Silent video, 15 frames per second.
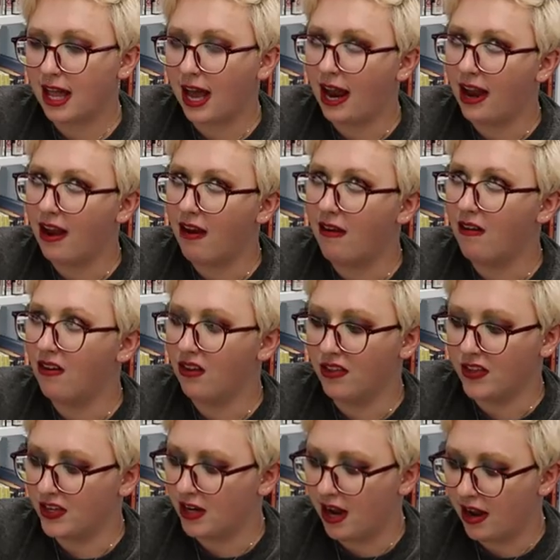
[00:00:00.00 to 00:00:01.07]
lie
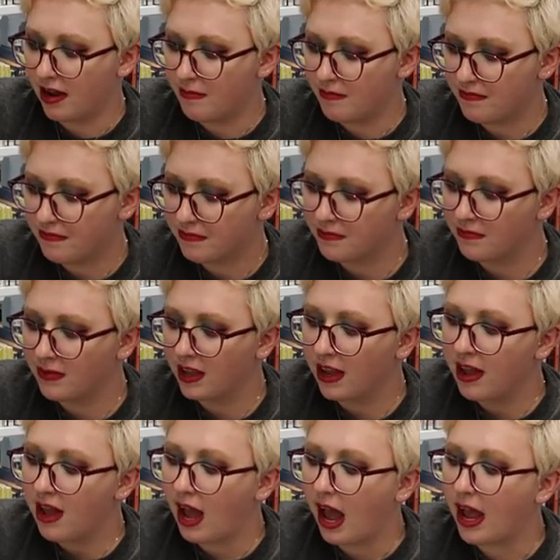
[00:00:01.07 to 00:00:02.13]
all the time.
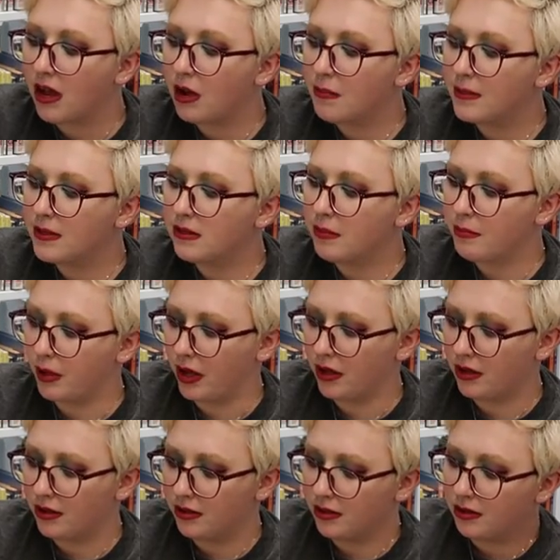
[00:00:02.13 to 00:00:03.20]
I opened the book.
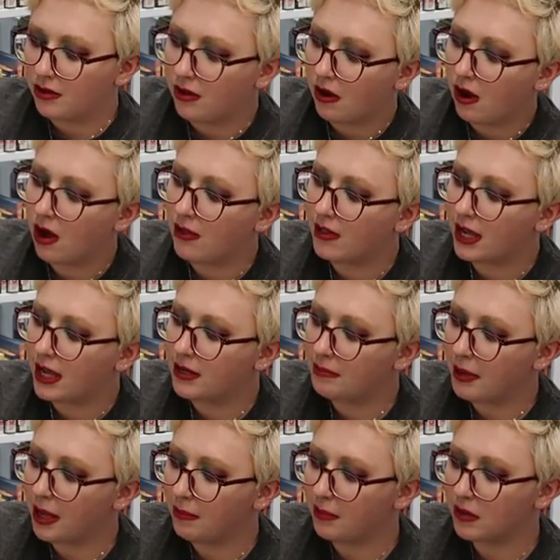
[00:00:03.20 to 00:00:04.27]
On the
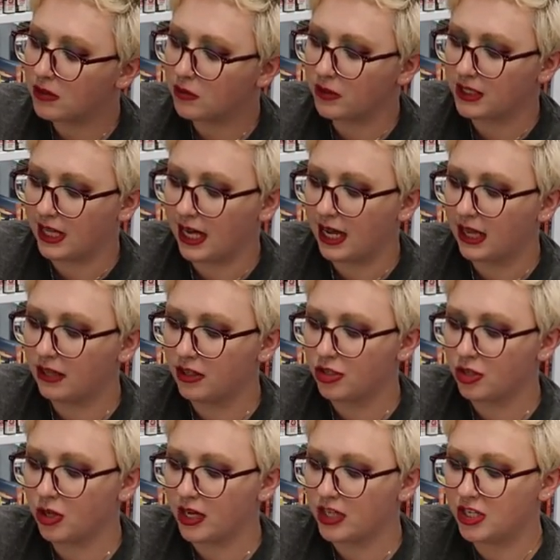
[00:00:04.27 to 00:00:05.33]
end papers was an
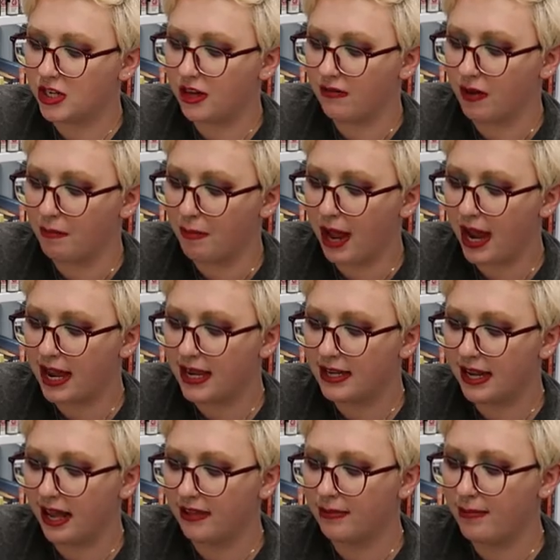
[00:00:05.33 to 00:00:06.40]
illustration of a Maya
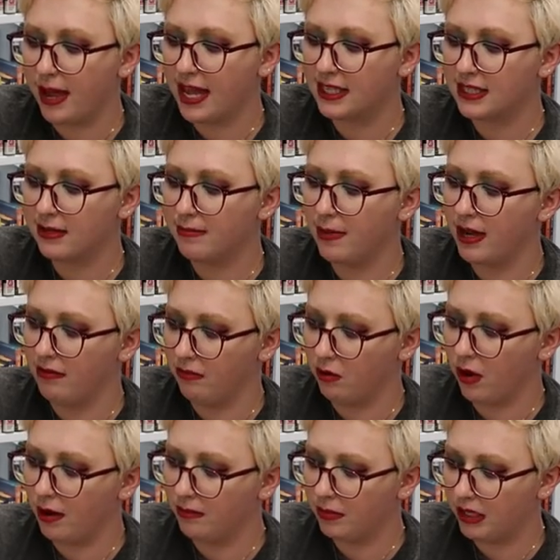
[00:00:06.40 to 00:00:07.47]
death mask made of
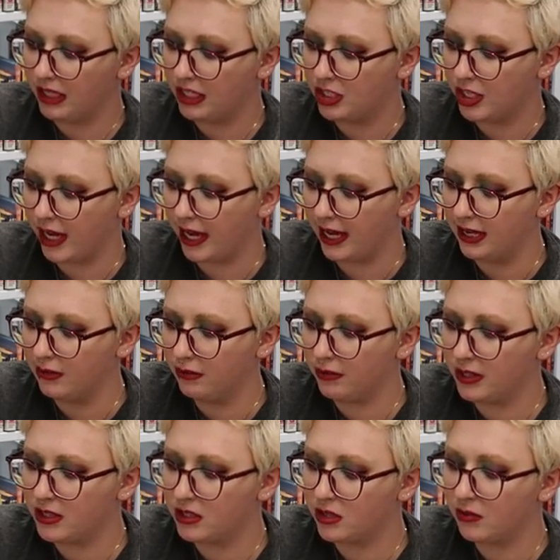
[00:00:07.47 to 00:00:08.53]
crumbling jade,
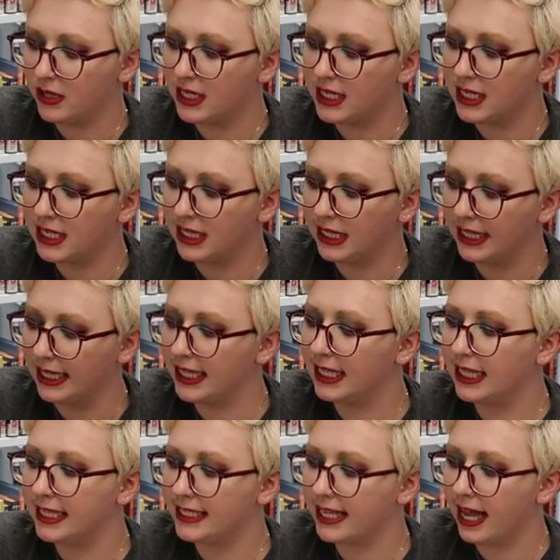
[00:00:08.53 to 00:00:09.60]
with squinted,
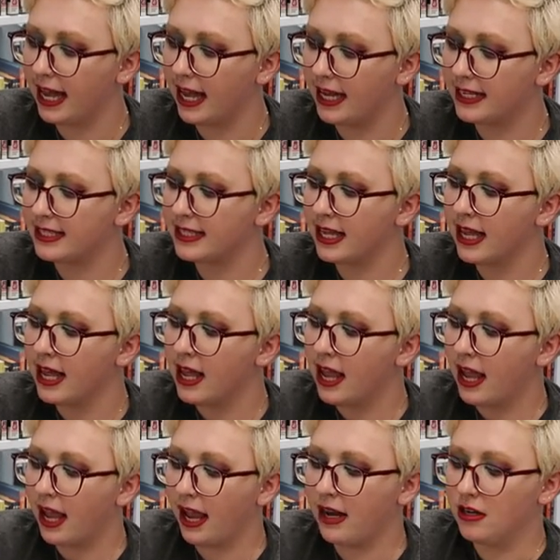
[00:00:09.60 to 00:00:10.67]
lidless eyes
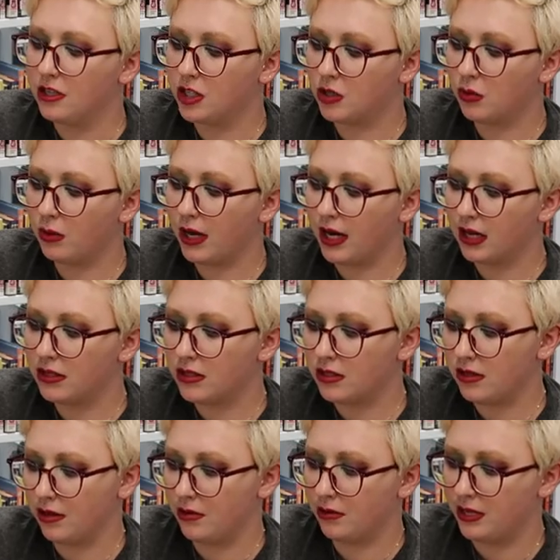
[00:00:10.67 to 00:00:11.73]
and square
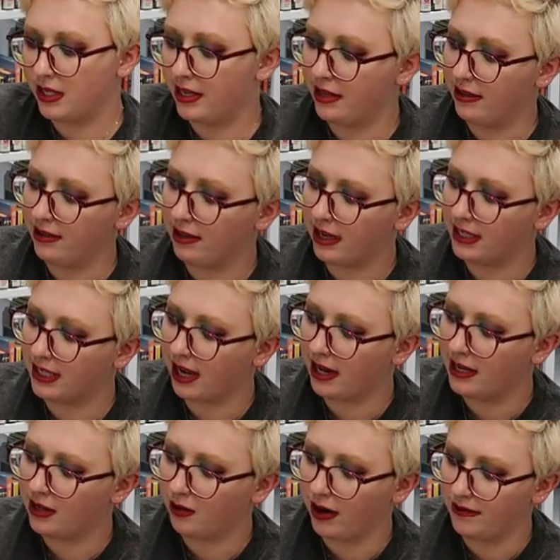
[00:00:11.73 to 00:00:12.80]
stone teeth like
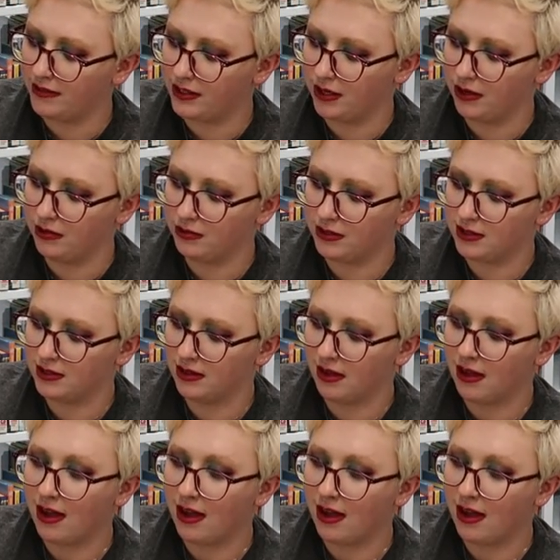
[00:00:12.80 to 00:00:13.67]
tiny gravestones.